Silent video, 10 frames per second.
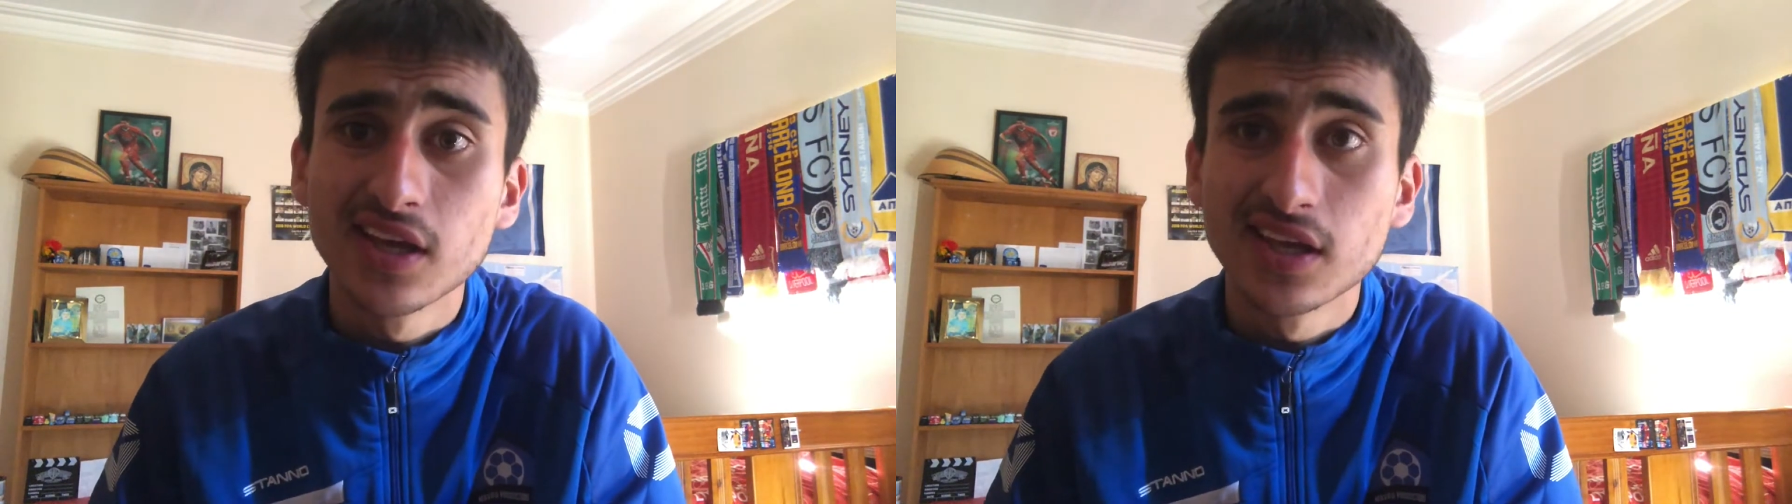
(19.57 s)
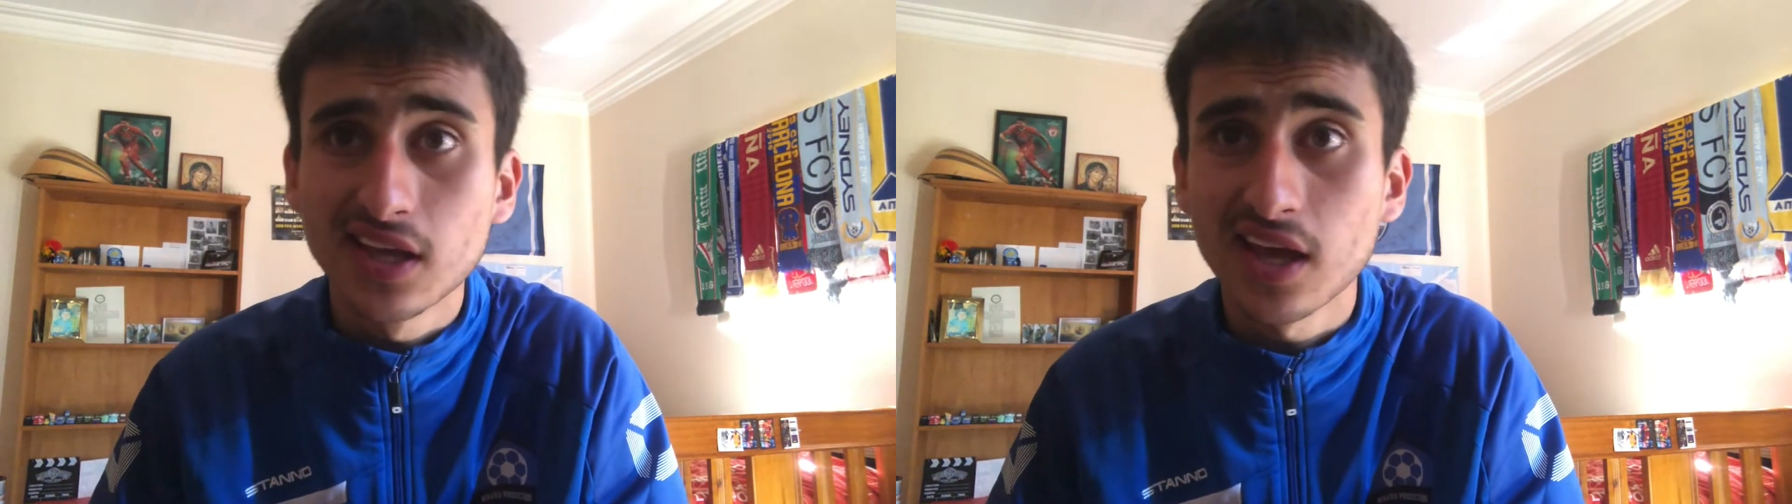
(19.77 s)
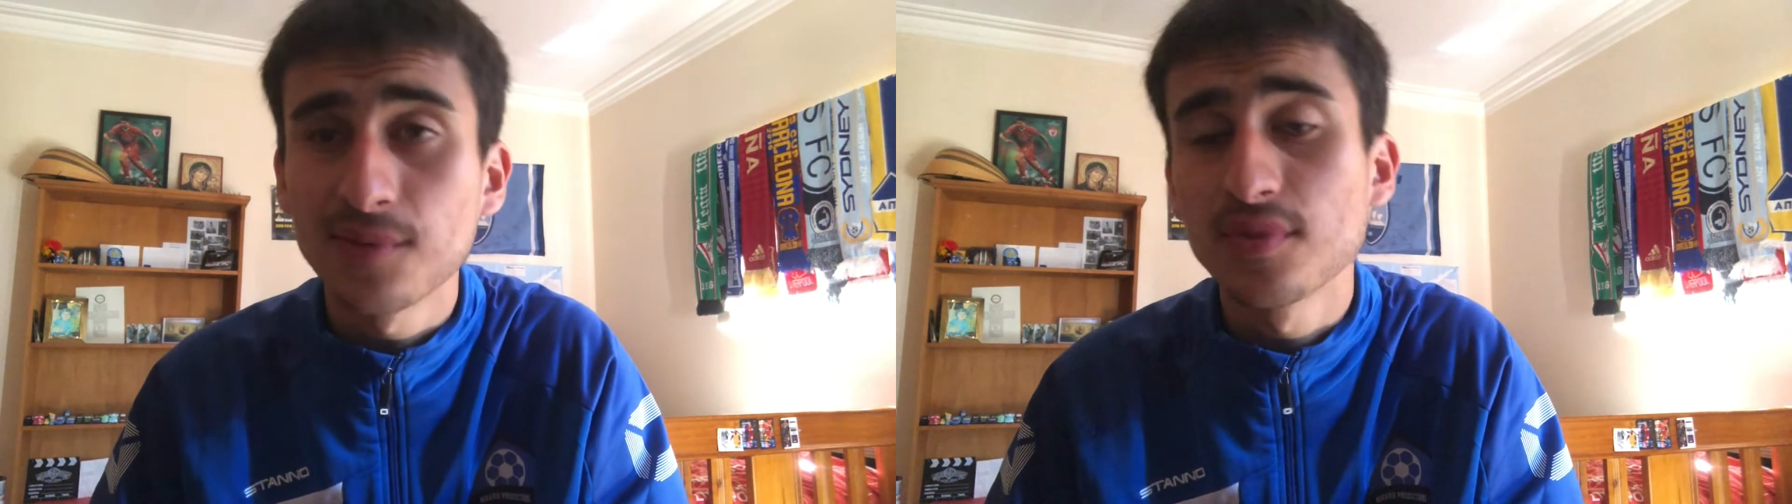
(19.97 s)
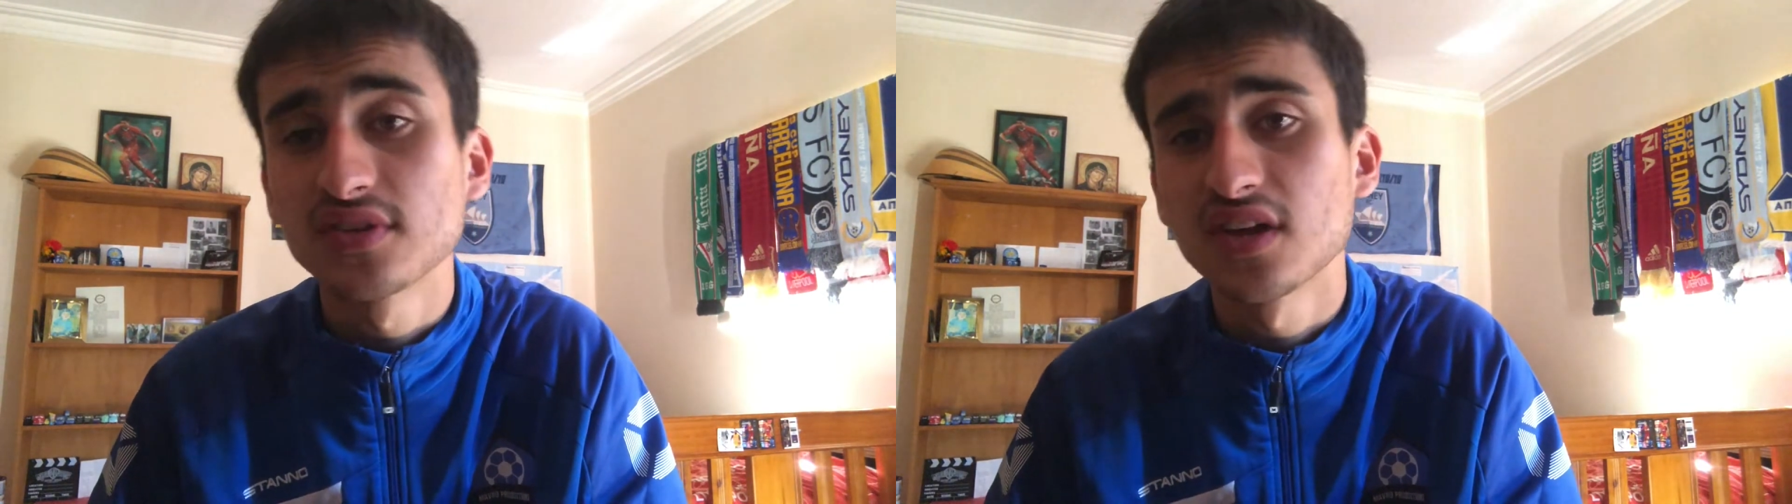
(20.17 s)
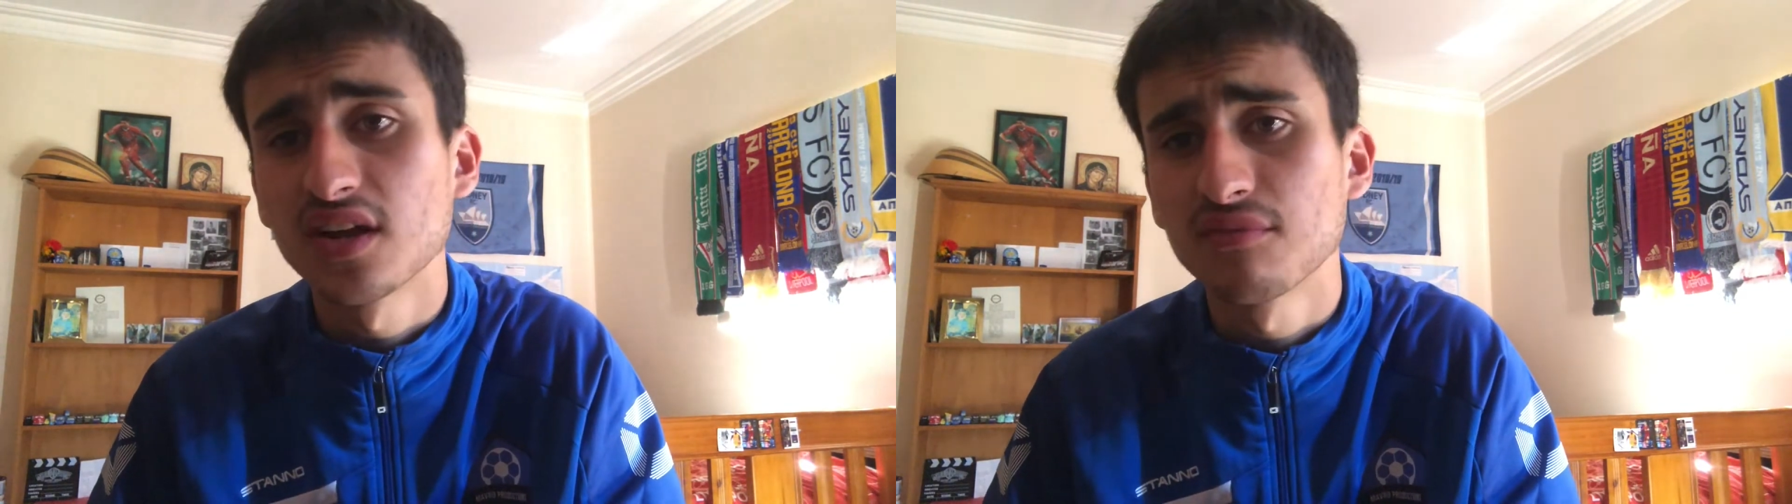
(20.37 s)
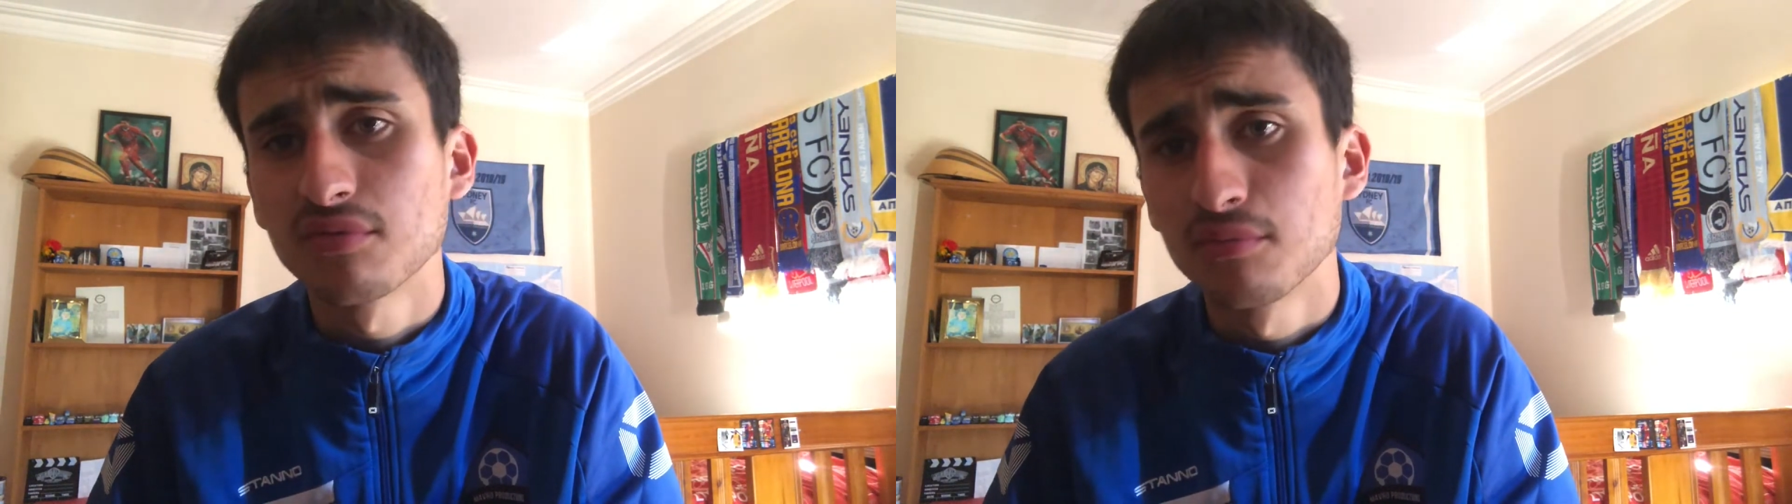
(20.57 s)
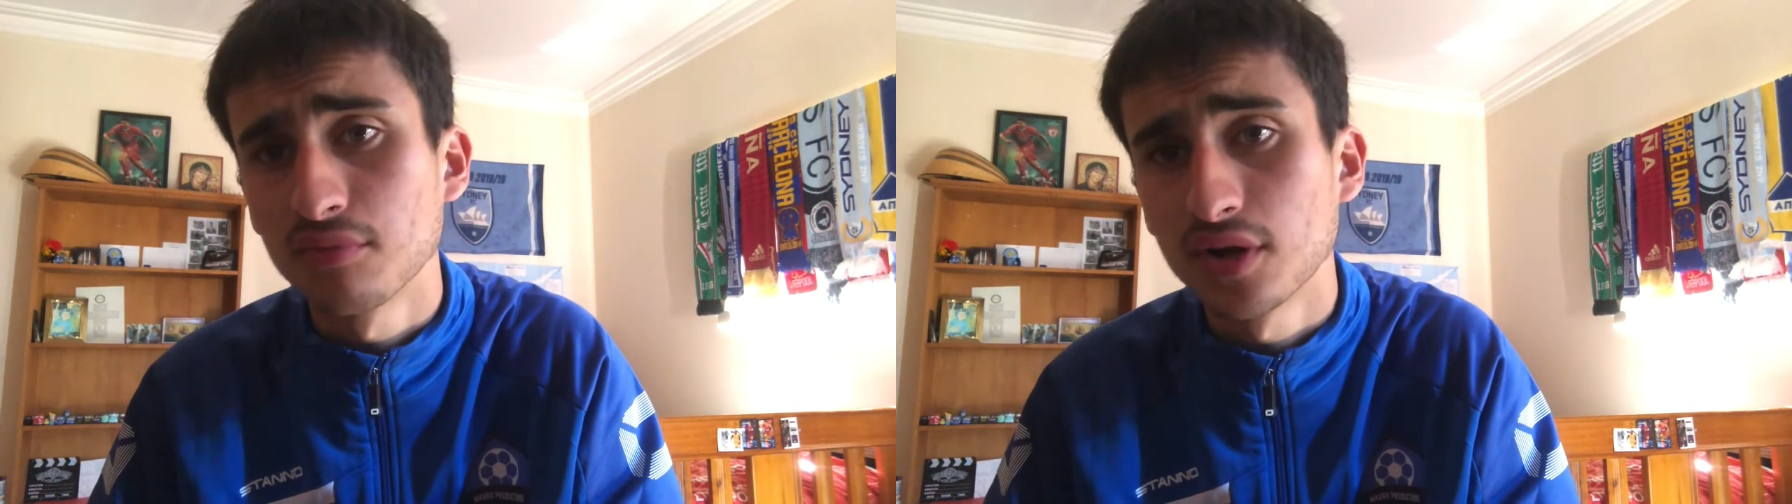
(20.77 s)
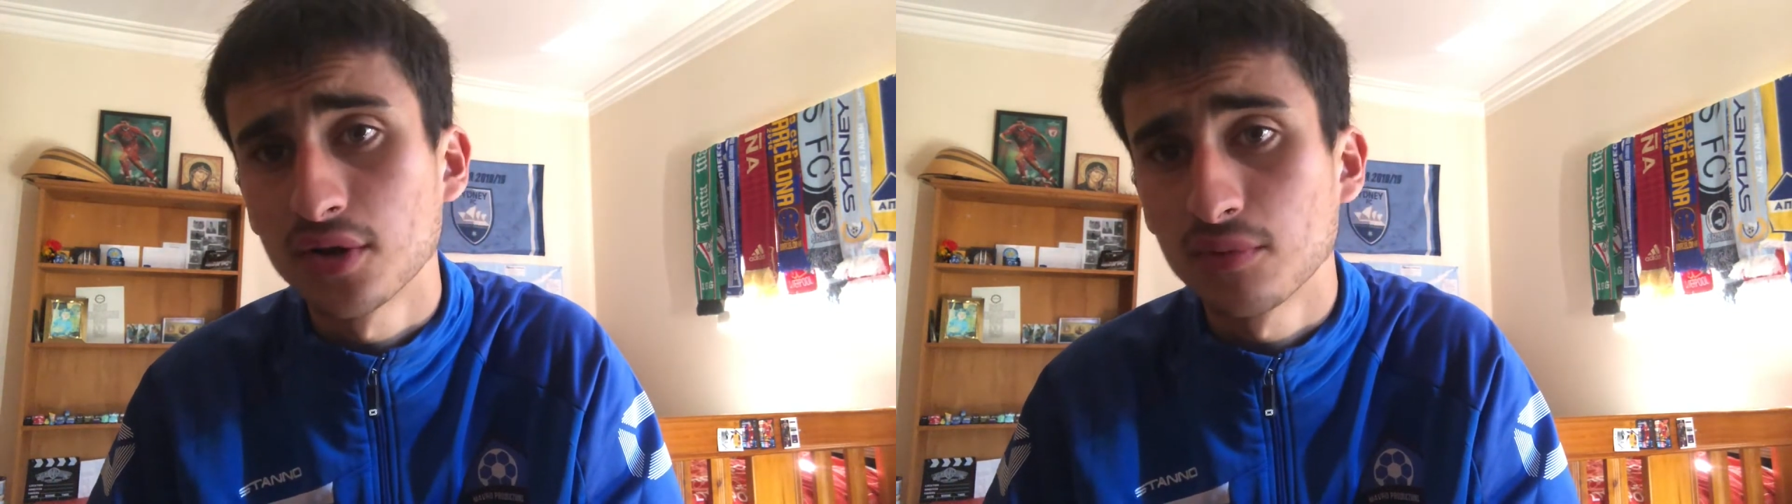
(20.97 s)
game starting from
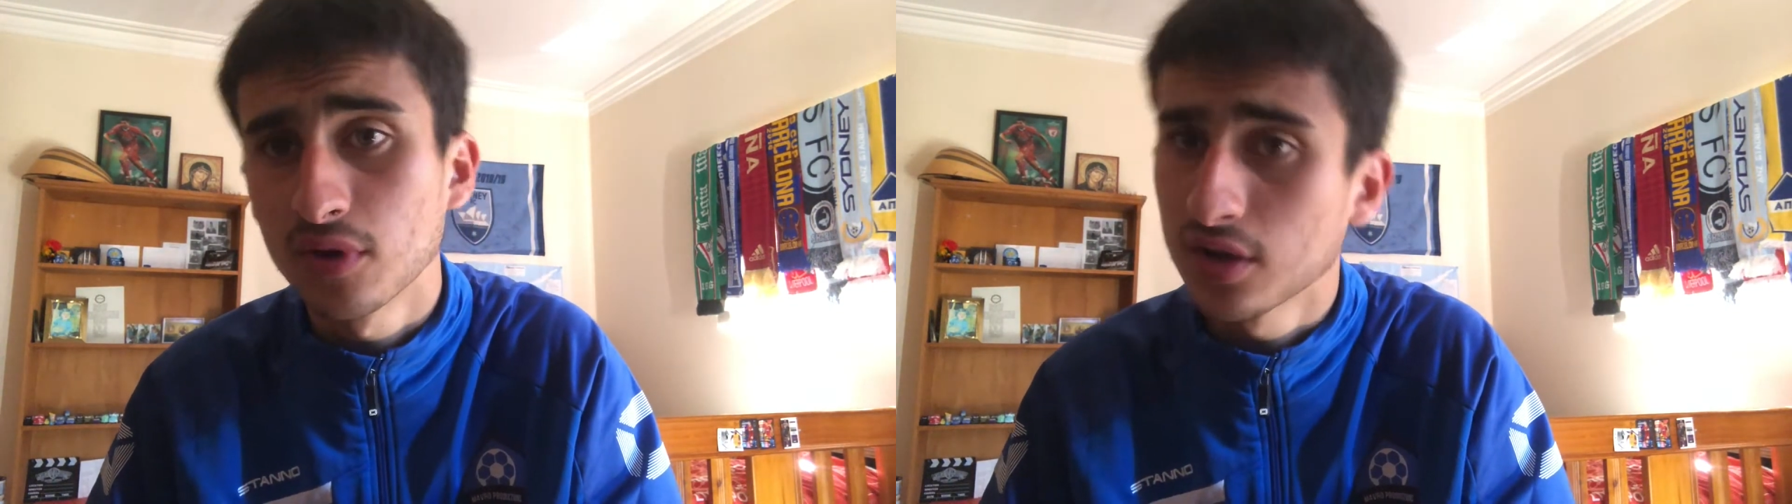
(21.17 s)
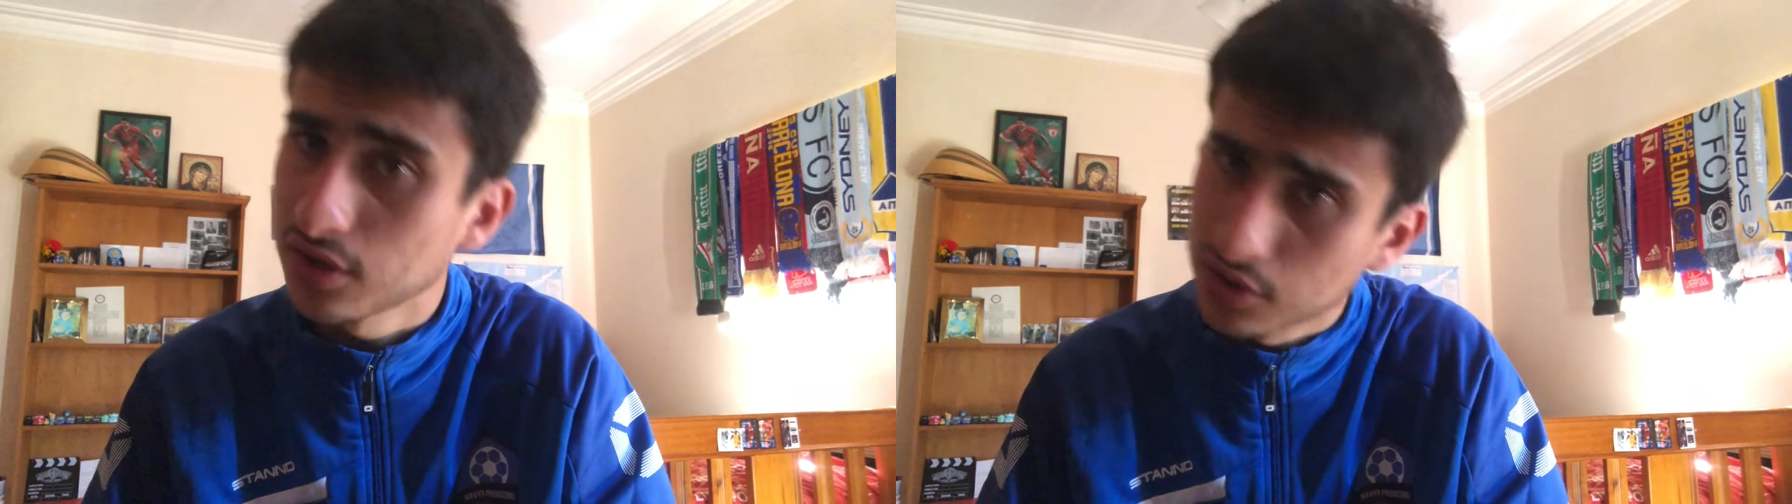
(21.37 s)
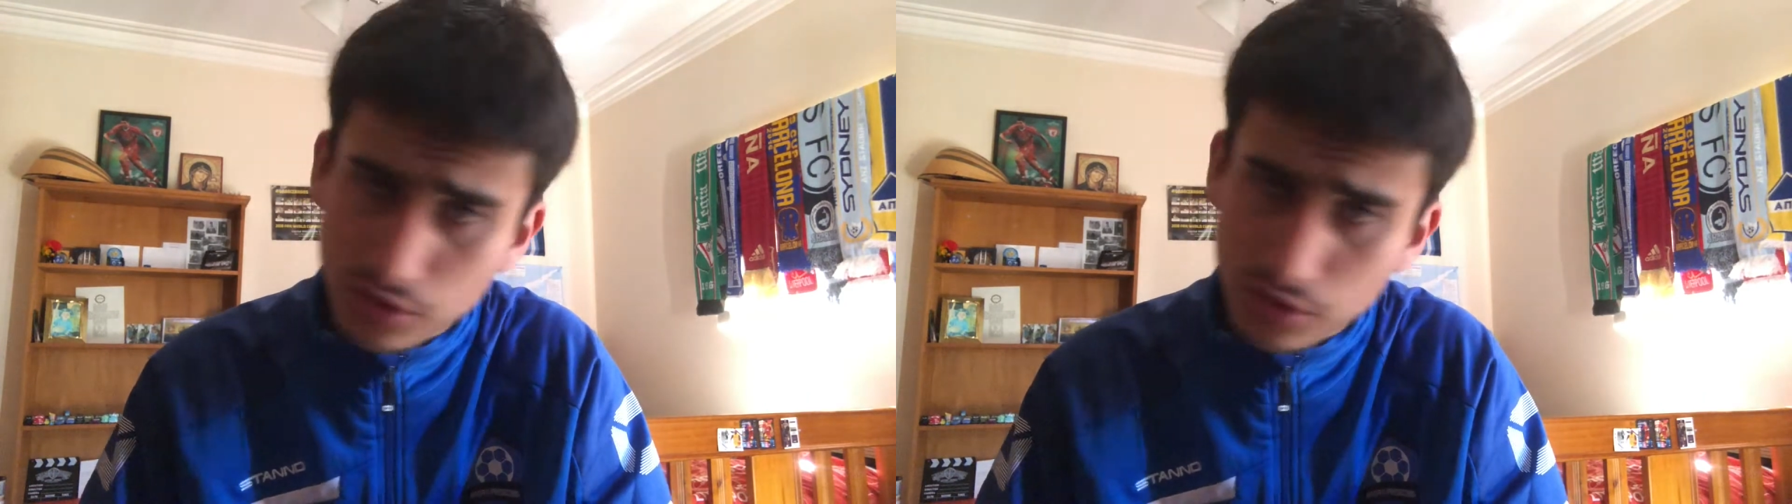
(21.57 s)
round 1